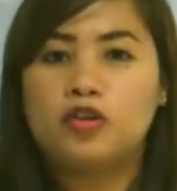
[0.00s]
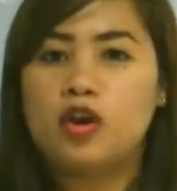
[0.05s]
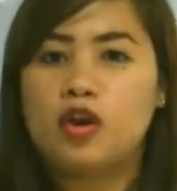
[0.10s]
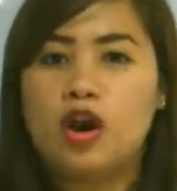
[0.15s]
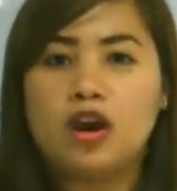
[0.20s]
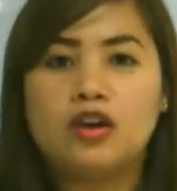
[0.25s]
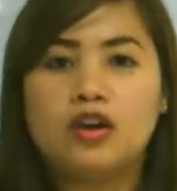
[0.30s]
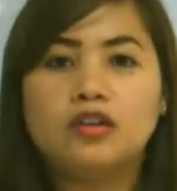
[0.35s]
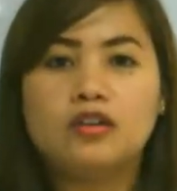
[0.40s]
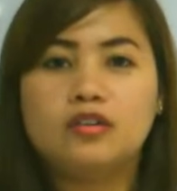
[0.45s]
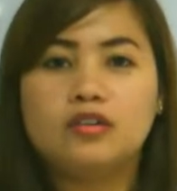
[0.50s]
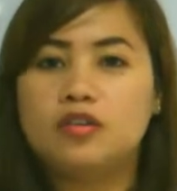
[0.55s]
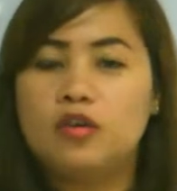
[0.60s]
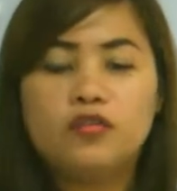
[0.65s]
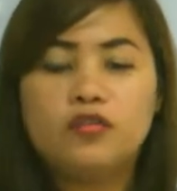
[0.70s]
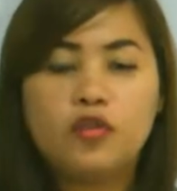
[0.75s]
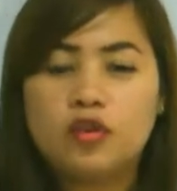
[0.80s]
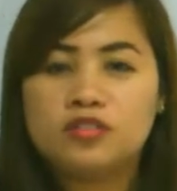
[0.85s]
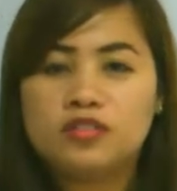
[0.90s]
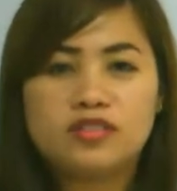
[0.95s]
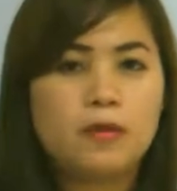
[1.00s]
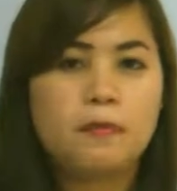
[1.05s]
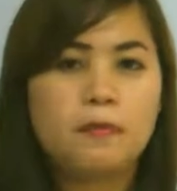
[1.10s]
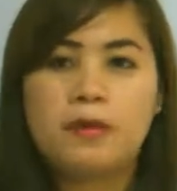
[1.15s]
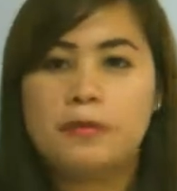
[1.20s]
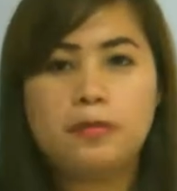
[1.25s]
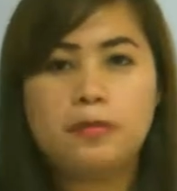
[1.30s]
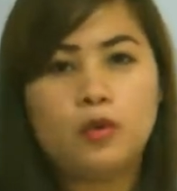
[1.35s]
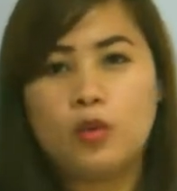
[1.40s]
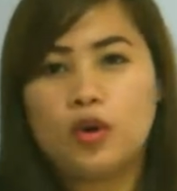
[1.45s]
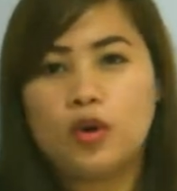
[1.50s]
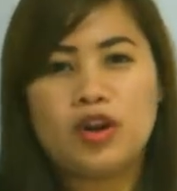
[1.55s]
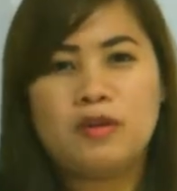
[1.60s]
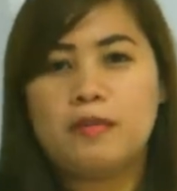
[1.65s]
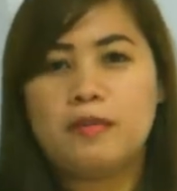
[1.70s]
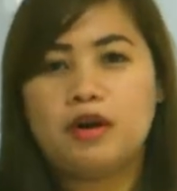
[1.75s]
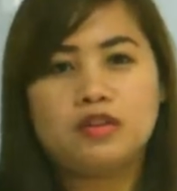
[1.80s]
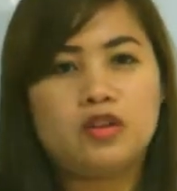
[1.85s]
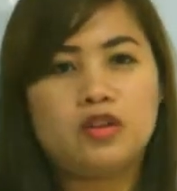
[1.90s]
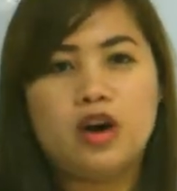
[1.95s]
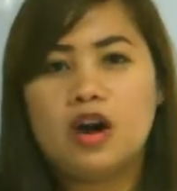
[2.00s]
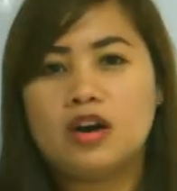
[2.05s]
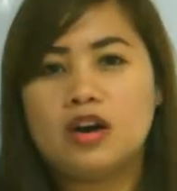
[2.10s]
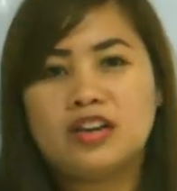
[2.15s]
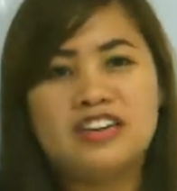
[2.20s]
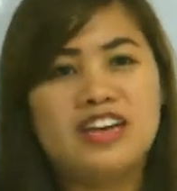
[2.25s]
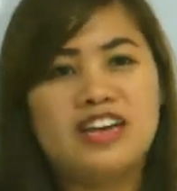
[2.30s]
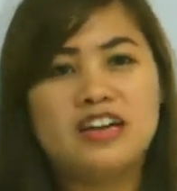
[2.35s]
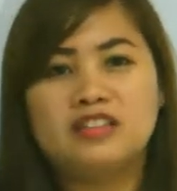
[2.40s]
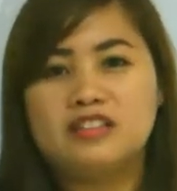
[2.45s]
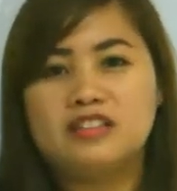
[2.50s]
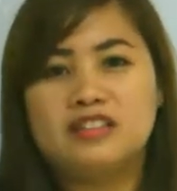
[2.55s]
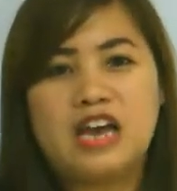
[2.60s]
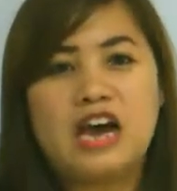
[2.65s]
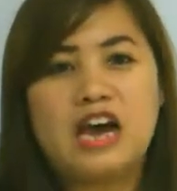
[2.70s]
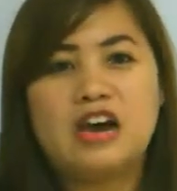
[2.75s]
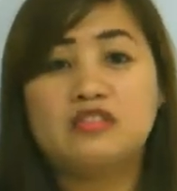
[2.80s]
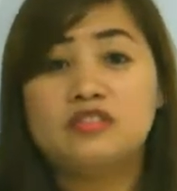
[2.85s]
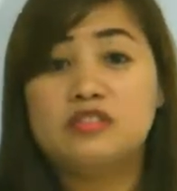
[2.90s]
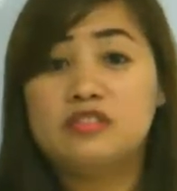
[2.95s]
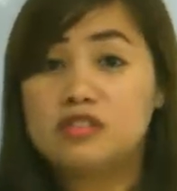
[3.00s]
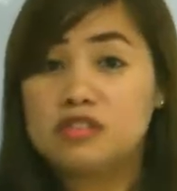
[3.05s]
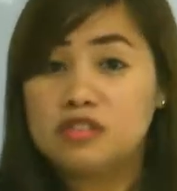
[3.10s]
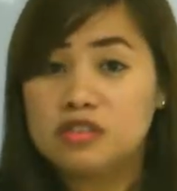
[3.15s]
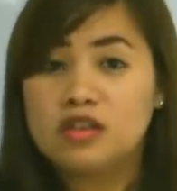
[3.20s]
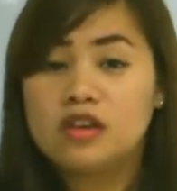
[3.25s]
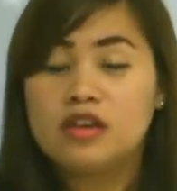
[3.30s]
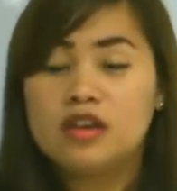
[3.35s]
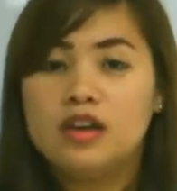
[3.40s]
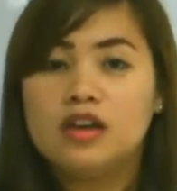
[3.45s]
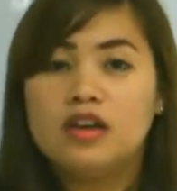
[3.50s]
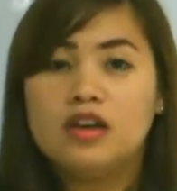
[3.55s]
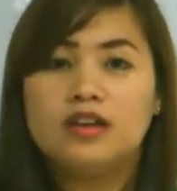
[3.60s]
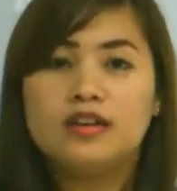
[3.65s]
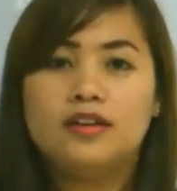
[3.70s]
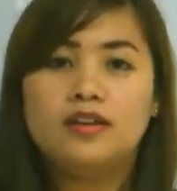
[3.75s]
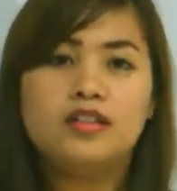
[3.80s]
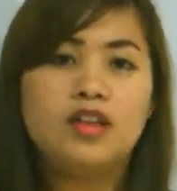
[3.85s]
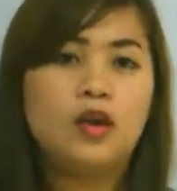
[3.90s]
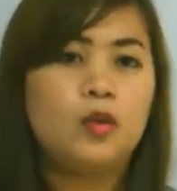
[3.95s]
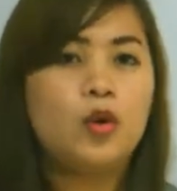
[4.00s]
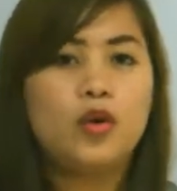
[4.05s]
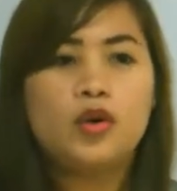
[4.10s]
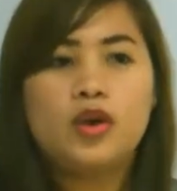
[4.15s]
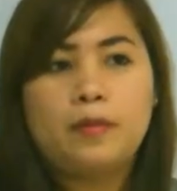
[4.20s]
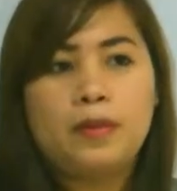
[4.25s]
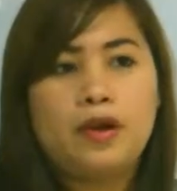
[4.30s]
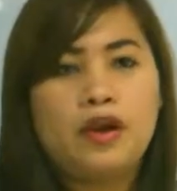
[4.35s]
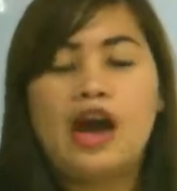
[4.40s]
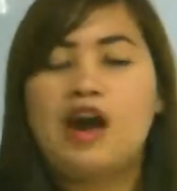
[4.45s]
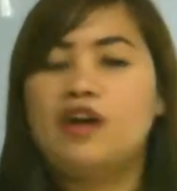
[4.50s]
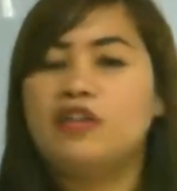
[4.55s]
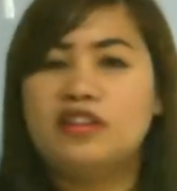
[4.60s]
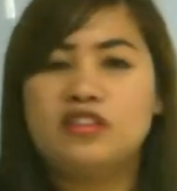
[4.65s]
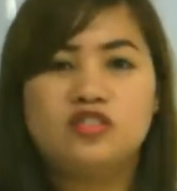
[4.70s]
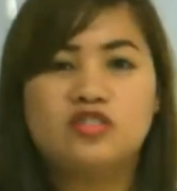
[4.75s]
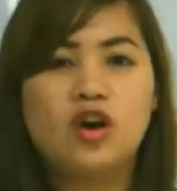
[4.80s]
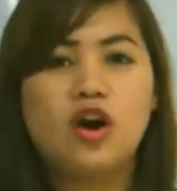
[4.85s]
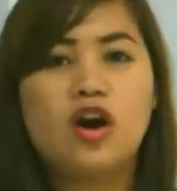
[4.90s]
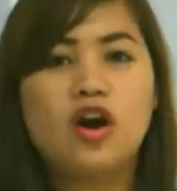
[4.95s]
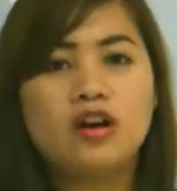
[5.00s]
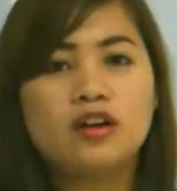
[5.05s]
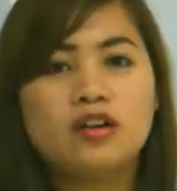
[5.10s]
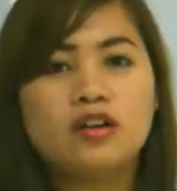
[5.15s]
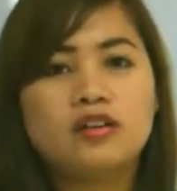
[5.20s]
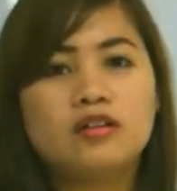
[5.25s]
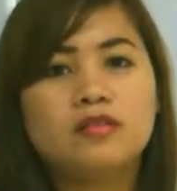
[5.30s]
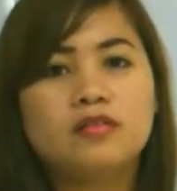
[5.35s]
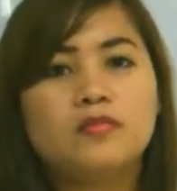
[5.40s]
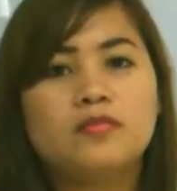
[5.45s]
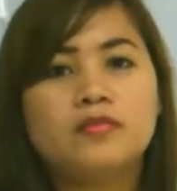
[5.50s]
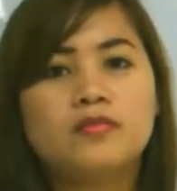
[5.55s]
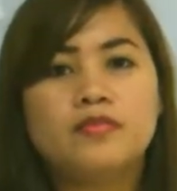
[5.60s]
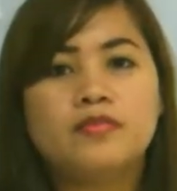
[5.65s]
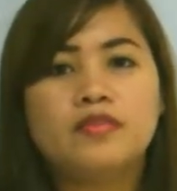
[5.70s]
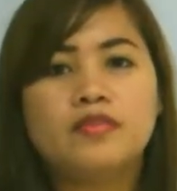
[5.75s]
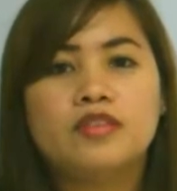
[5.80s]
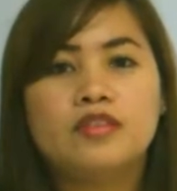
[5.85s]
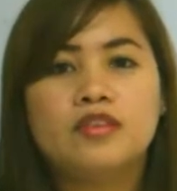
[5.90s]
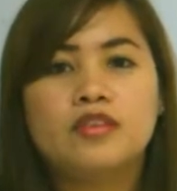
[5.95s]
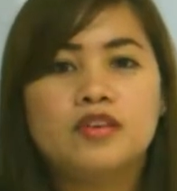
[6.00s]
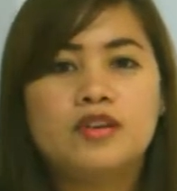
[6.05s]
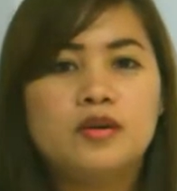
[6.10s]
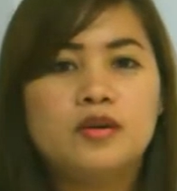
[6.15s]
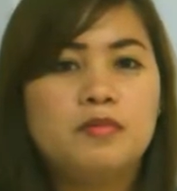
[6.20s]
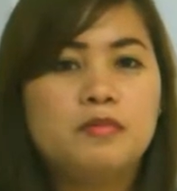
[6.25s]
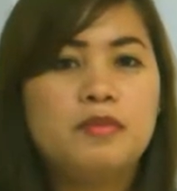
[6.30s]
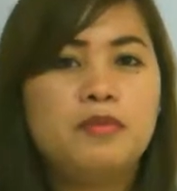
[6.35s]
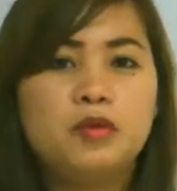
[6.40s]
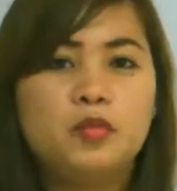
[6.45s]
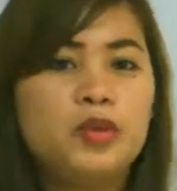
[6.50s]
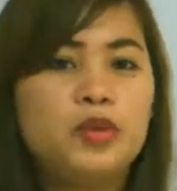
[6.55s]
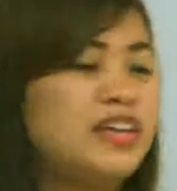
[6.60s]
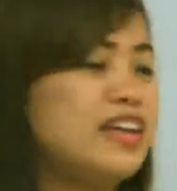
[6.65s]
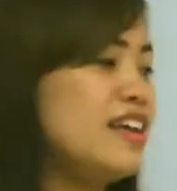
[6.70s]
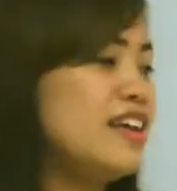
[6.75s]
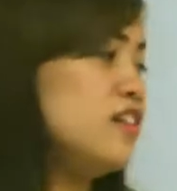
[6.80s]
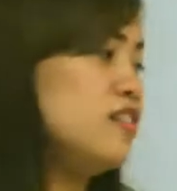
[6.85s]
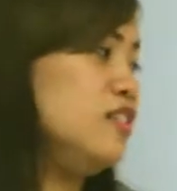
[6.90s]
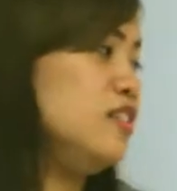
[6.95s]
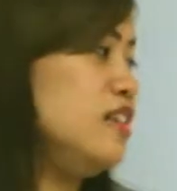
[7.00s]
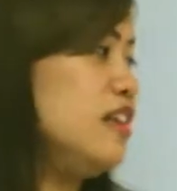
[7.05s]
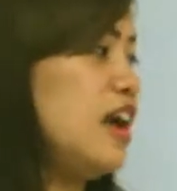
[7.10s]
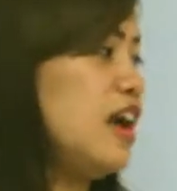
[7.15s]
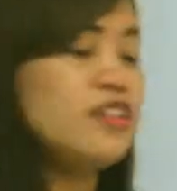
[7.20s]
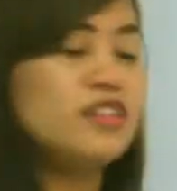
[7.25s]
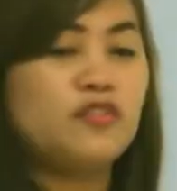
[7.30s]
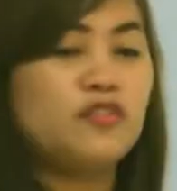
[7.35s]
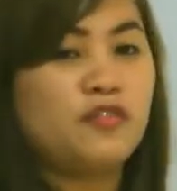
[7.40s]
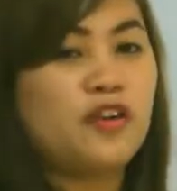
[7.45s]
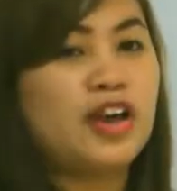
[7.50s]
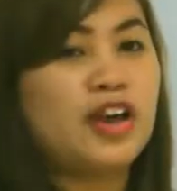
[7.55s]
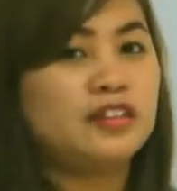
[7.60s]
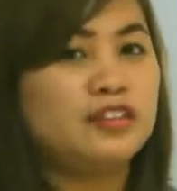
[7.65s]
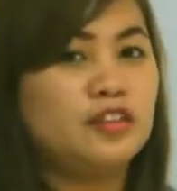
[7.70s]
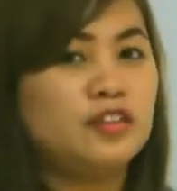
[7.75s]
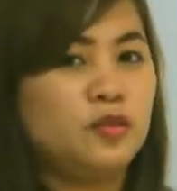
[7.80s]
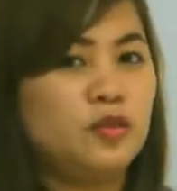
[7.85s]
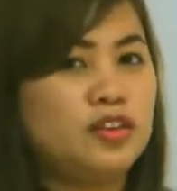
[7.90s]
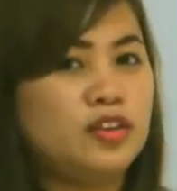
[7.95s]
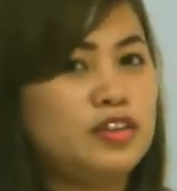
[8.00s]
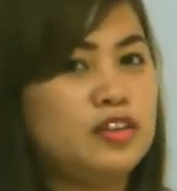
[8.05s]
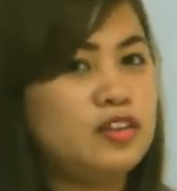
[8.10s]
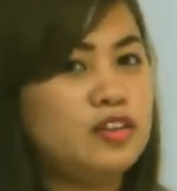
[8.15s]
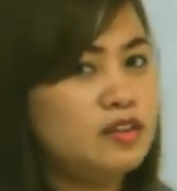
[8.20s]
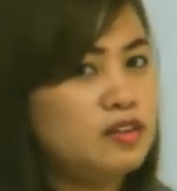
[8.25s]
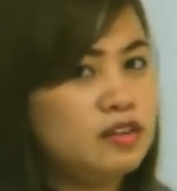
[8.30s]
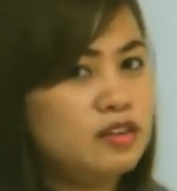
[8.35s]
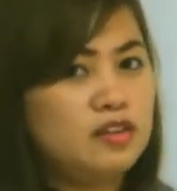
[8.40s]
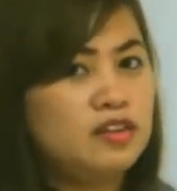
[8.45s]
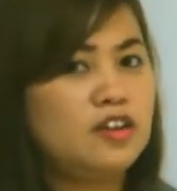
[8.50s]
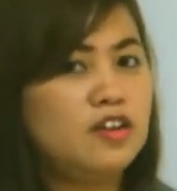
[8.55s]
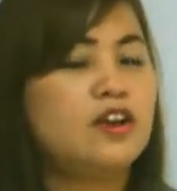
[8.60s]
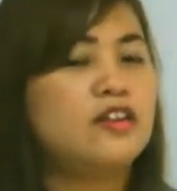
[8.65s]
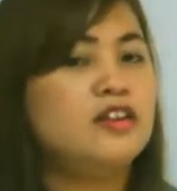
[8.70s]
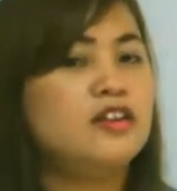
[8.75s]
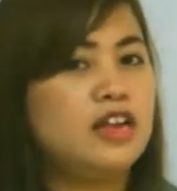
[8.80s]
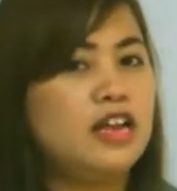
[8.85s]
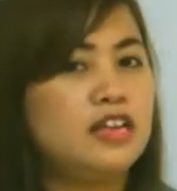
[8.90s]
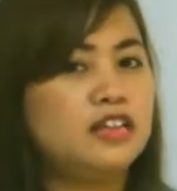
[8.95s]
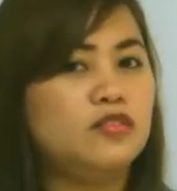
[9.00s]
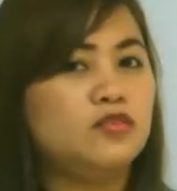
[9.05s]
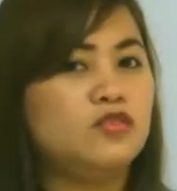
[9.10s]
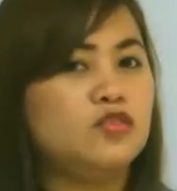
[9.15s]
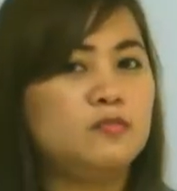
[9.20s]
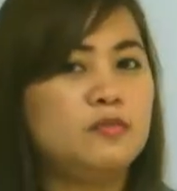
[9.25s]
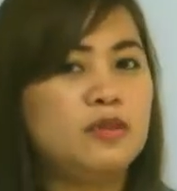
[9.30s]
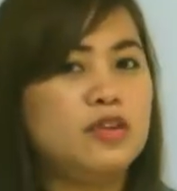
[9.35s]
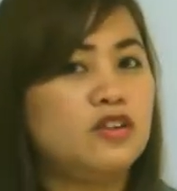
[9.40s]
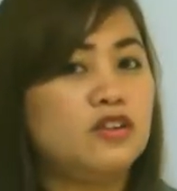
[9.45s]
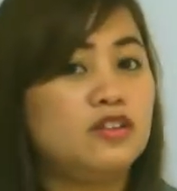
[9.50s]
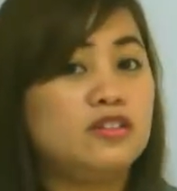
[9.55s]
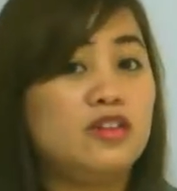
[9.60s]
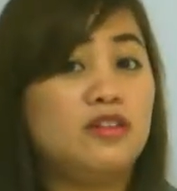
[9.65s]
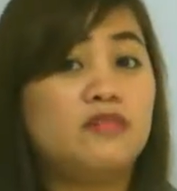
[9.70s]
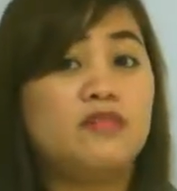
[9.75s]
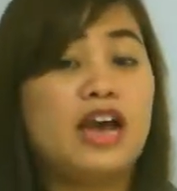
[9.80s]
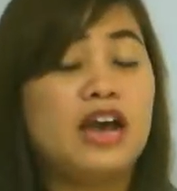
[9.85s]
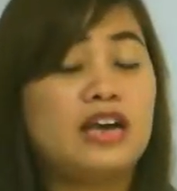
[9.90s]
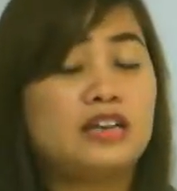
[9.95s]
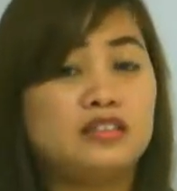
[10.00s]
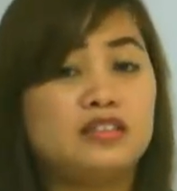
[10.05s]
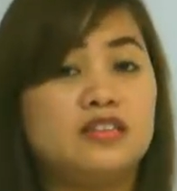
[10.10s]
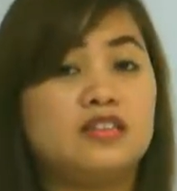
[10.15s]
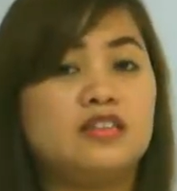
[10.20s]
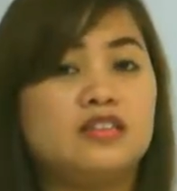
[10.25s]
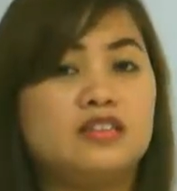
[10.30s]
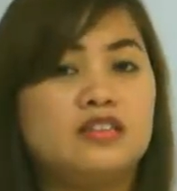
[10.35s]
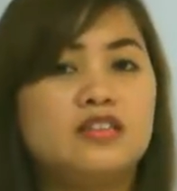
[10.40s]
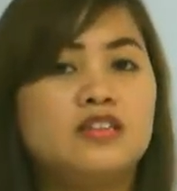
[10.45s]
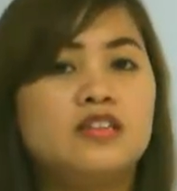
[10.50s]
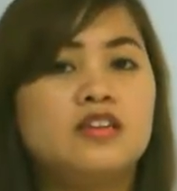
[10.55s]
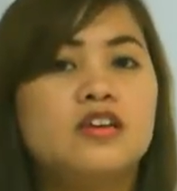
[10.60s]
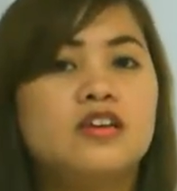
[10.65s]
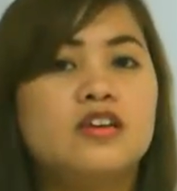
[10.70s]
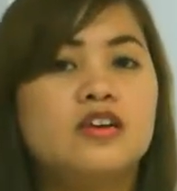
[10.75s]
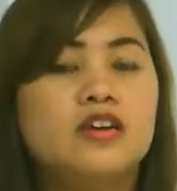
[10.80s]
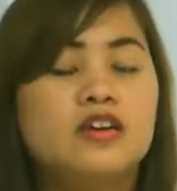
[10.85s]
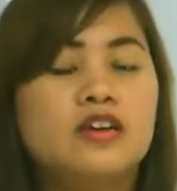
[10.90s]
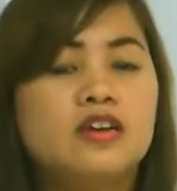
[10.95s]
your R. Of course, some people worry about R and L sounds. They worry about how they talk. But we cannot deny the fact that non-native speakers have accents.